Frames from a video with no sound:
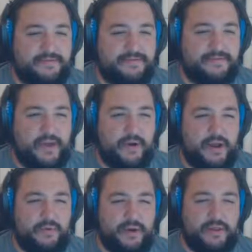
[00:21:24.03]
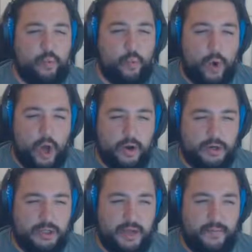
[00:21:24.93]
there's another one in the Water
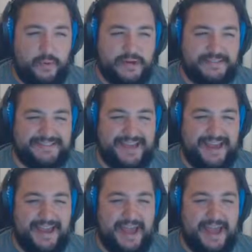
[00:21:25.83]
Club, I want to say.